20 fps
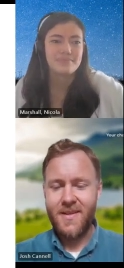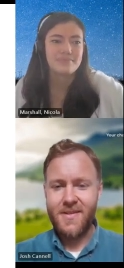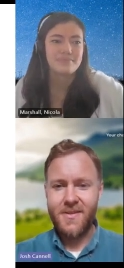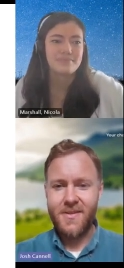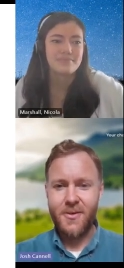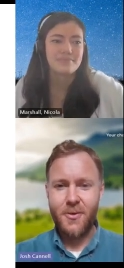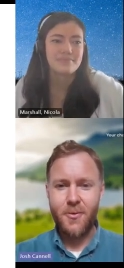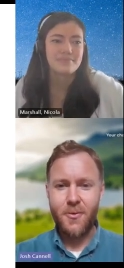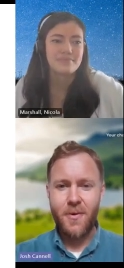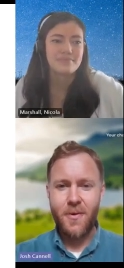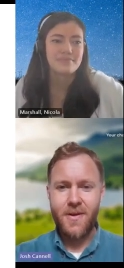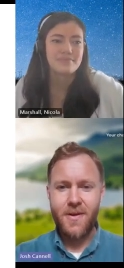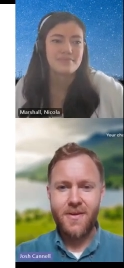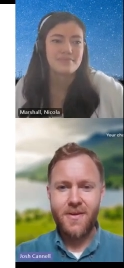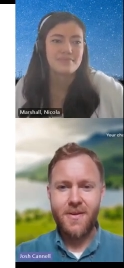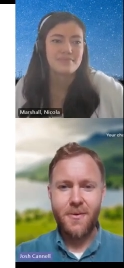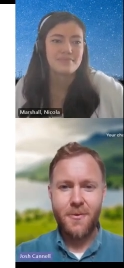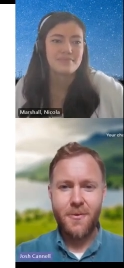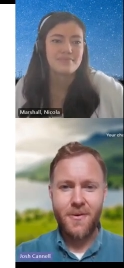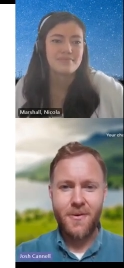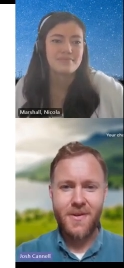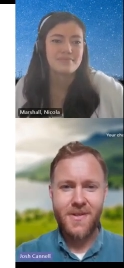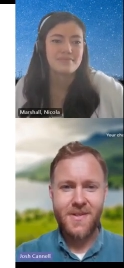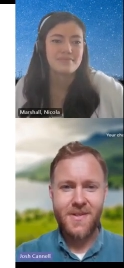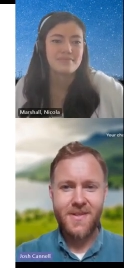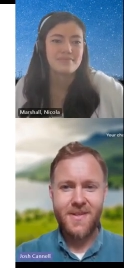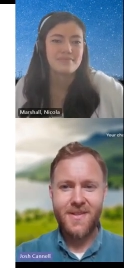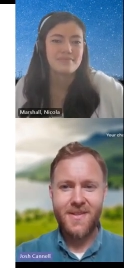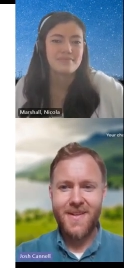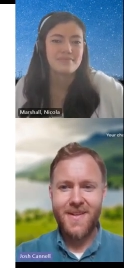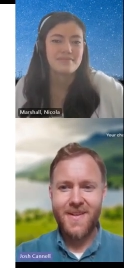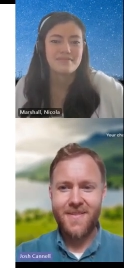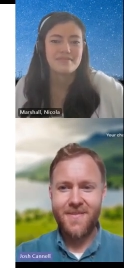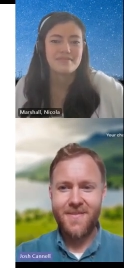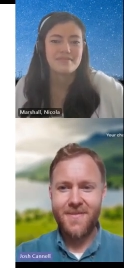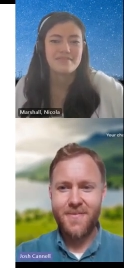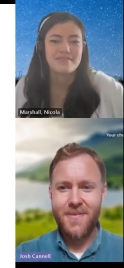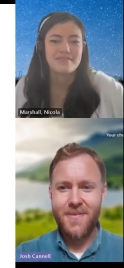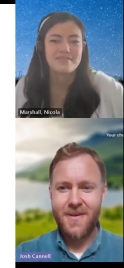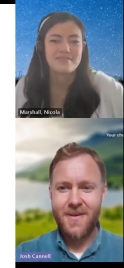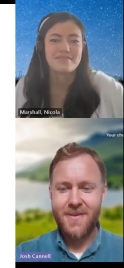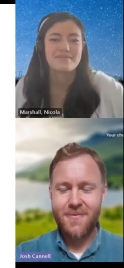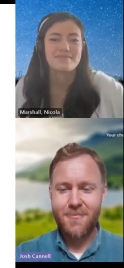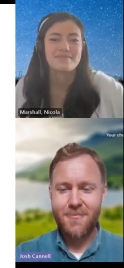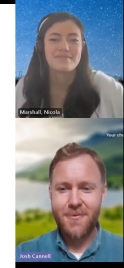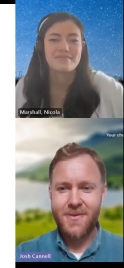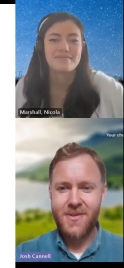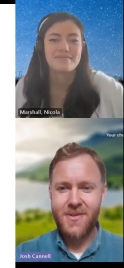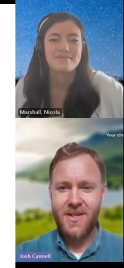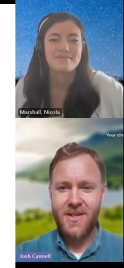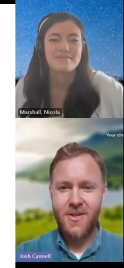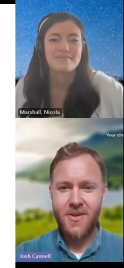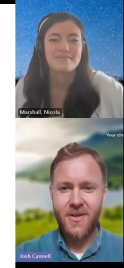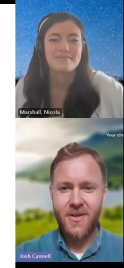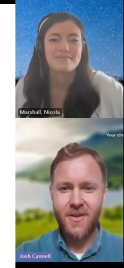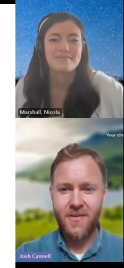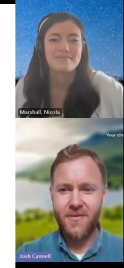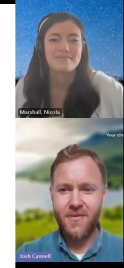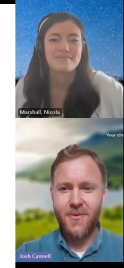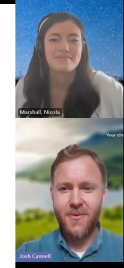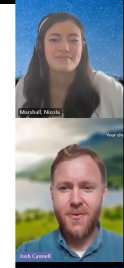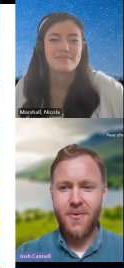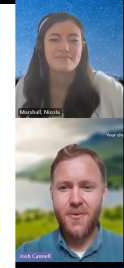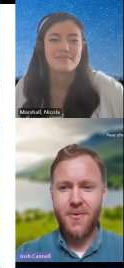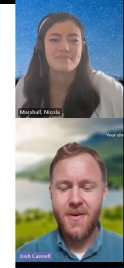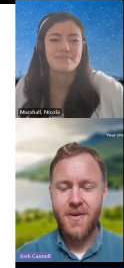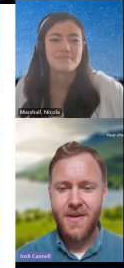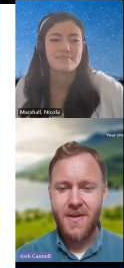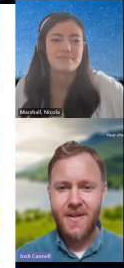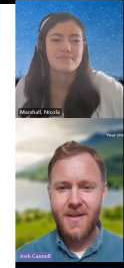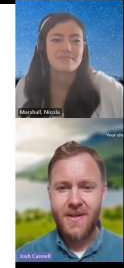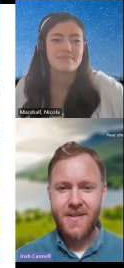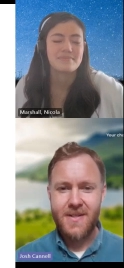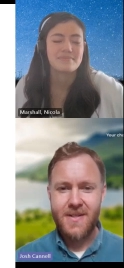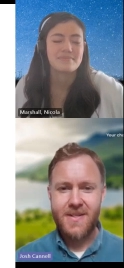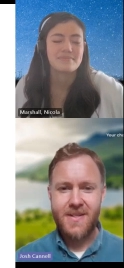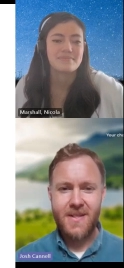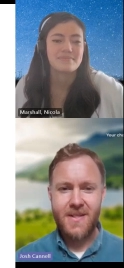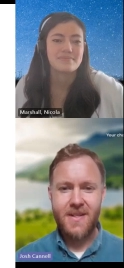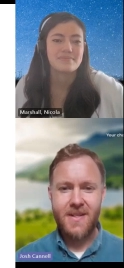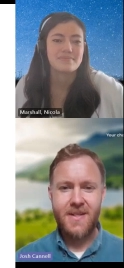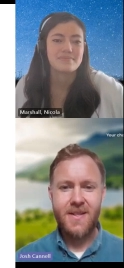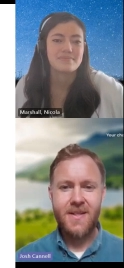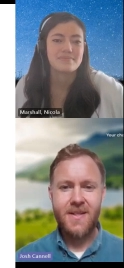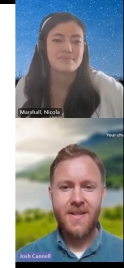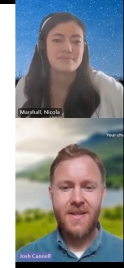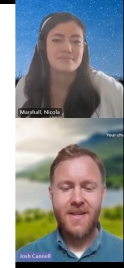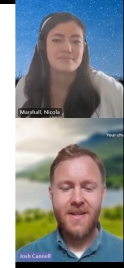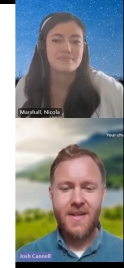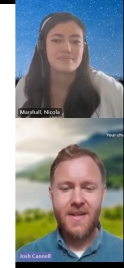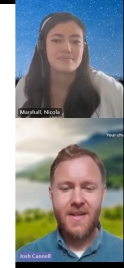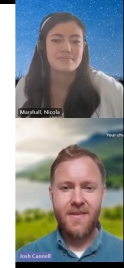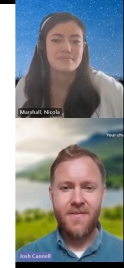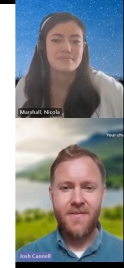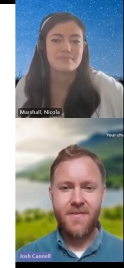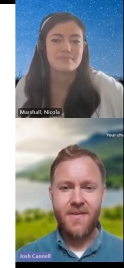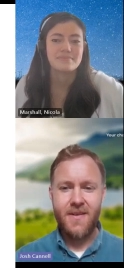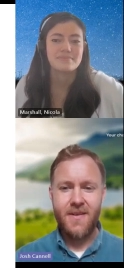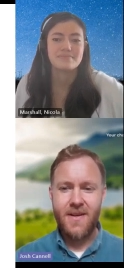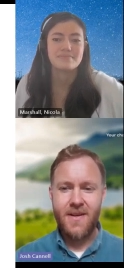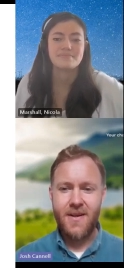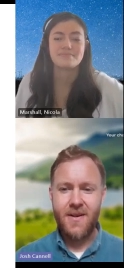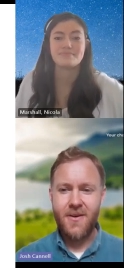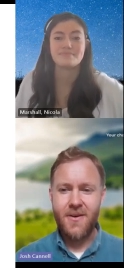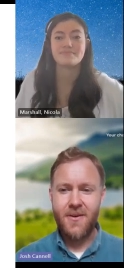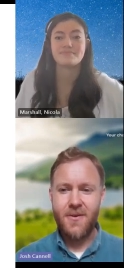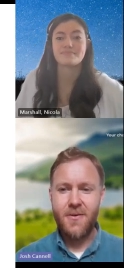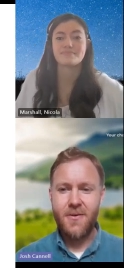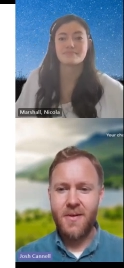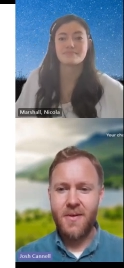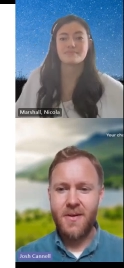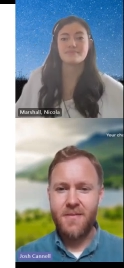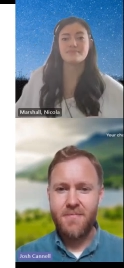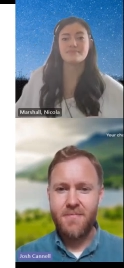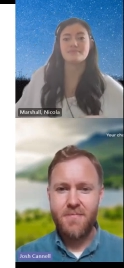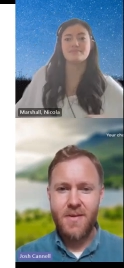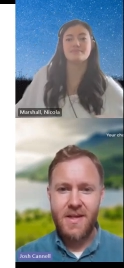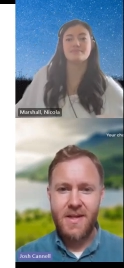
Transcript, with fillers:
Speaker 1: That's a great question there from Nicola. What's she looking for to see if a home can